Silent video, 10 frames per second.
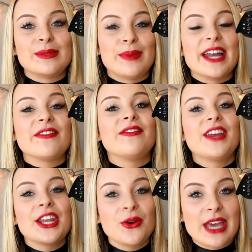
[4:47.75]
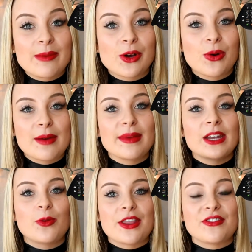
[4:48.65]
but video game
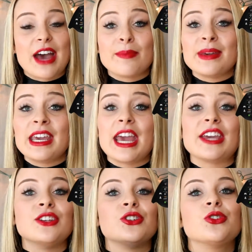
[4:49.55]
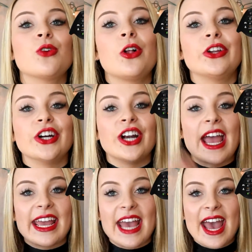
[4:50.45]
equipment, whether that be a controller,
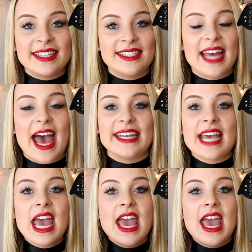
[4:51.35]
a headset,